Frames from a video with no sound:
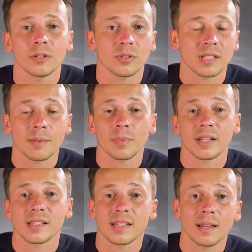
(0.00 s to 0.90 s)
you step by
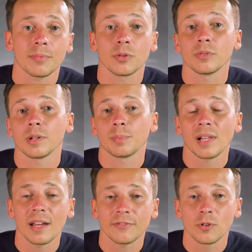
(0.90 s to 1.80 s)
step through their
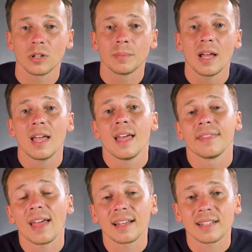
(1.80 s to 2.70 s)
platform,
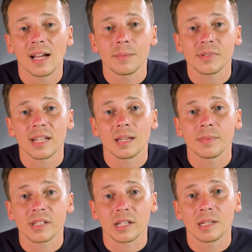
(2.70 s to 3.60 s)
that timestamp
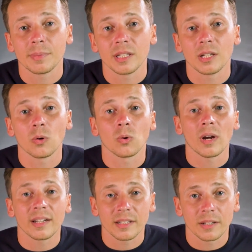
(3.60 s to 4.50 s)
is going to be
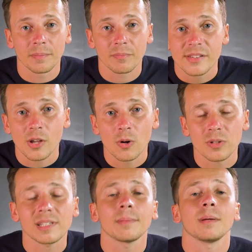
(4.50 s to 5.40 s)
right here. So
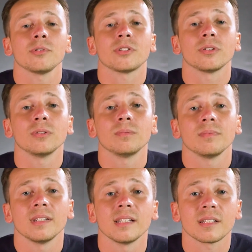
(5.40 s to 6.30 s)
step number 2
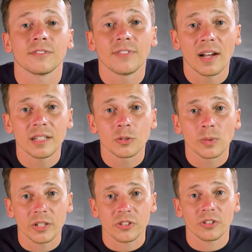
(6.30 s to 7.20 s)
is to find a
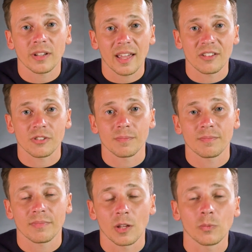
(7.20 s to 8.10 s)
registered agent.
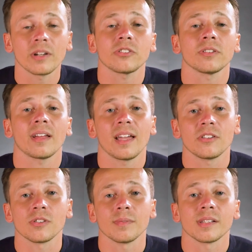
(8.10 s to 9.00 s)
A registered
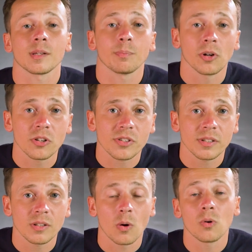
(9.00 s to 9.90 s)
agent is a
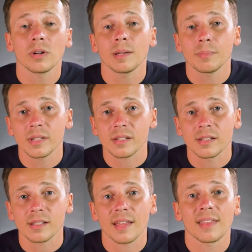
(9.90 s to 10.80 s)
person or a
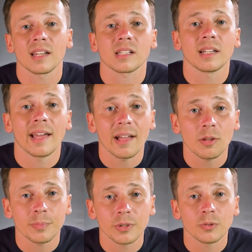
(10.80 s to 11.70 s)
business that is going to
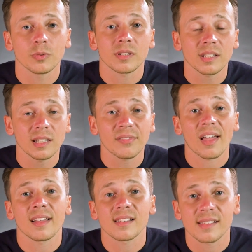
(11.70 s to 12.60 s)
help you receive
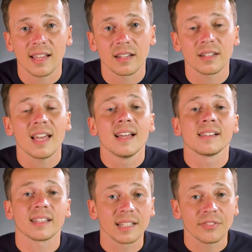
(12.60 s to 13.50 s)
and send
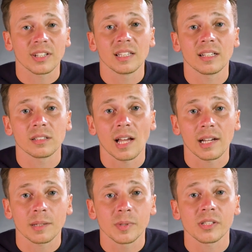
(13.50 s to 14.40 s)
significant legal
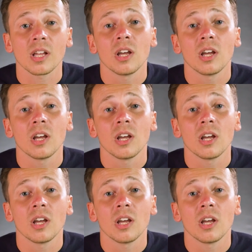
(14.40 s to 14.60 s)
documents